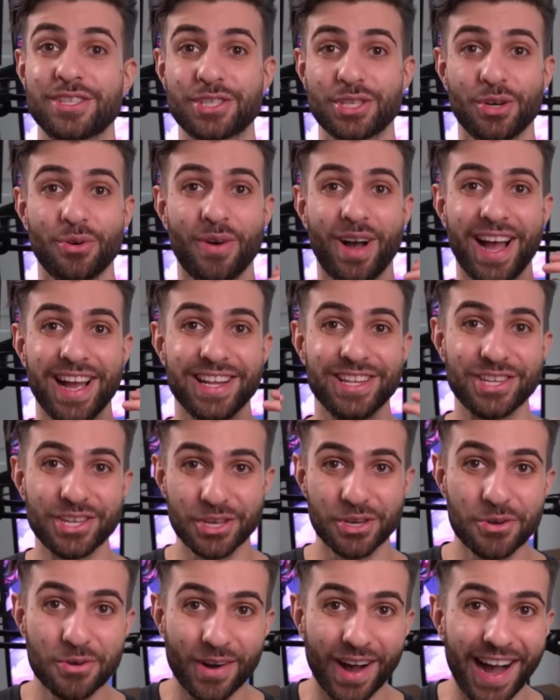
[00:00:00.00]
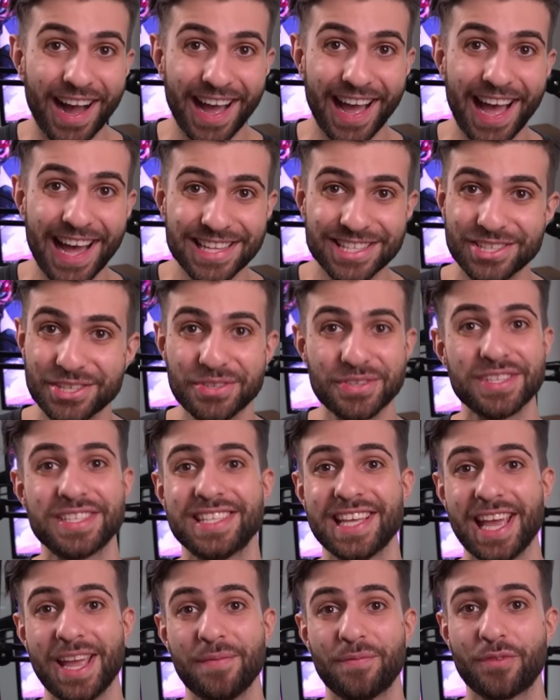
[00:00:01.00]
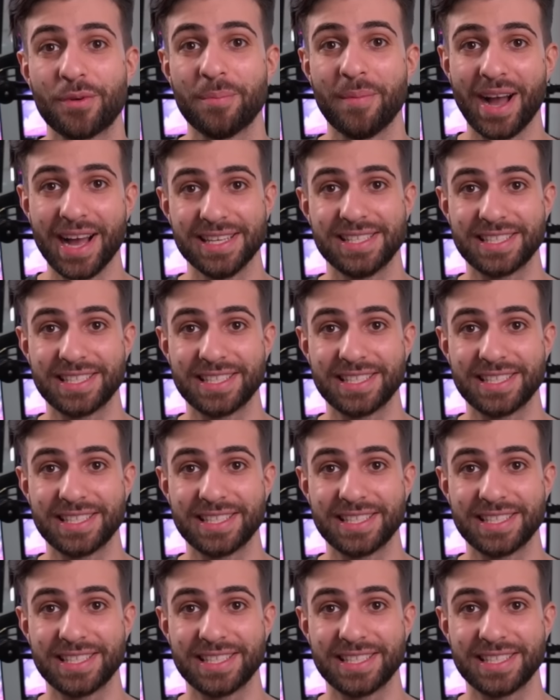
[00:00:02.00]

so I knew I had to do the same for my